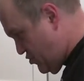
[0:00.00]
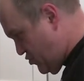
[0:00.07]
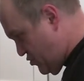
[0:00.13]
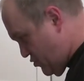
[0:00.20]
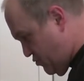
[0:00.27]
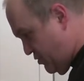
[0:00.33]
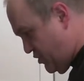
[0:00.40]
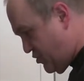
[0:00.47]

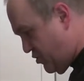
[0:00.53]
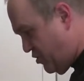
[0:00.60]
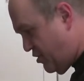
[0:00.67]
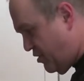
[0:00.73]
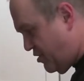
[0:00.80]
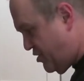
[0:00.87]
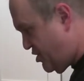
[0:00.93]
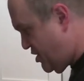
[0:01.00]
So we turn
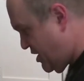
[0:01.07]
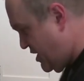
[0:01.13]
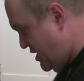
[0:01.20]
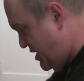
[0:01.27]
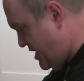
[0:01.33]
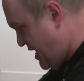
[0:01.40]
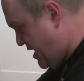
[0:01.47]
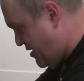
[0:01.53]
our
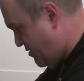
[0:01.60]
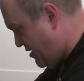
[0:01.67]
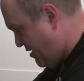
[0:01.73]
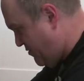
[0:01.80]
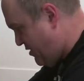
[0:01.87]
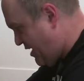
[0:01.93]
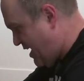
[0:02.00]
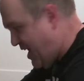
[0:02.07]
chicken down.
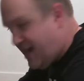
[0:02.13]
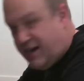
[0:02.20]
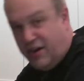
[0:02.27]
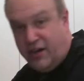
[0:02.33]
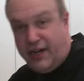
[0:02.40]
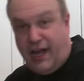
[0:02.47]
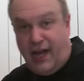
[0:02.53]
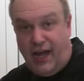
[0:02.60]
I had it
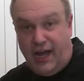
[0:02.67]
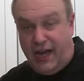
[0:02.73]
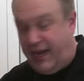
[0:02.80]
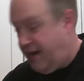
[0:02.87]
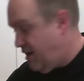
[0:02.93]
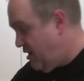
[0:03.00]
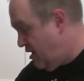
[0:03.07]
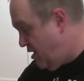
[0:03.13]
on
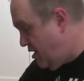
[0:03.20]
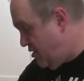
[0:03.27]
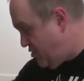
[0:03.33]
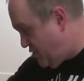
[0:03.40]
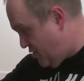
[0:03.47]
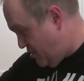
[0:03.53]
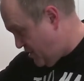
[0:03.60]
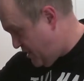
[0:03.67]
high.
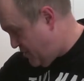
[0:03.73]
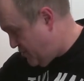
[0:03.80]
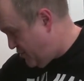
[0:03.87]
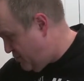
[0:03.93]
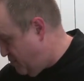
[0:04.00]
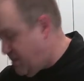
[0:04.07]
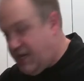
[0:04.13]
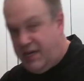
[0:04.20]
Turn it down
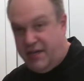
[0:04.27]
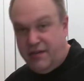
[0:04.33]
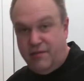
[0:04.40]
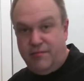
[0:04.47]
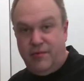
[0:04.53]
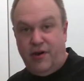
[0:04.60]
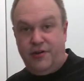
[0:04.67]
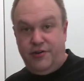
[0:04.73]
to
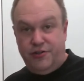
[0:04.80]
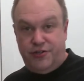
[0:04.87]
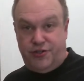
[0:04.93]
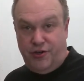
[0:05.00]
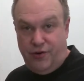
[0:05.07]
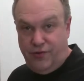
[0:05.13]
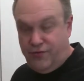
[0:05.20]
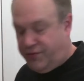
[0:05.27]
medium on your
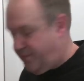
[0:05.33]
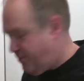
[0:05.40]
stove.